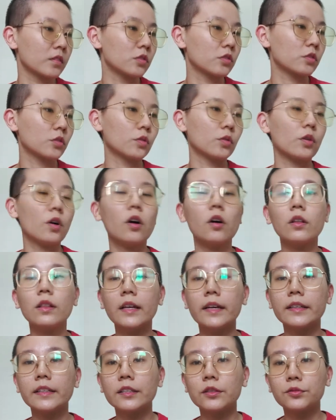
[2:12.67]
So all
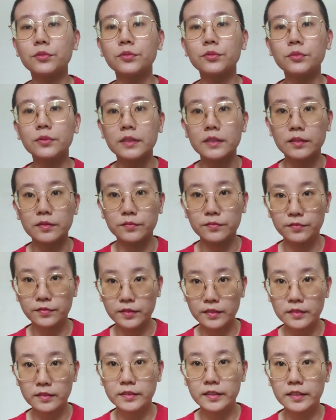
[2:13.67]
I need to do is
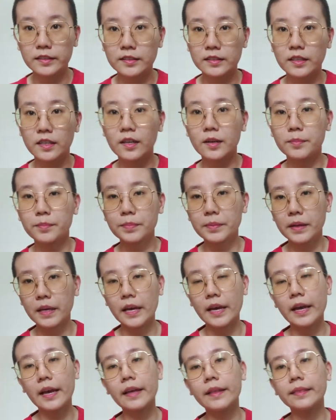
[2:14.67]
fill this up,
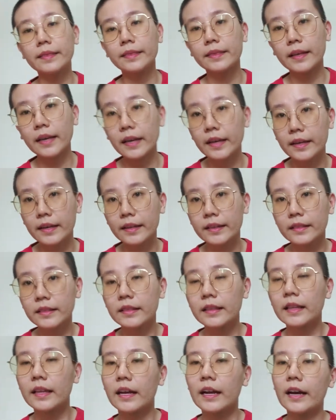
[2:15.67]
and
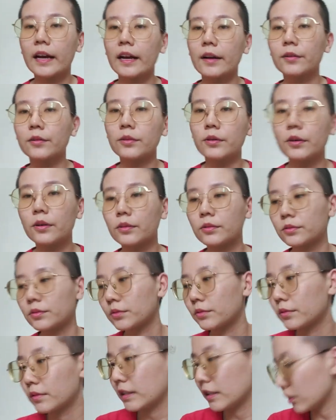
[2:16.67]
then I will
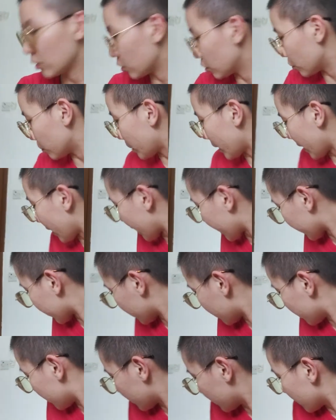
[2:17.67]
also need to pack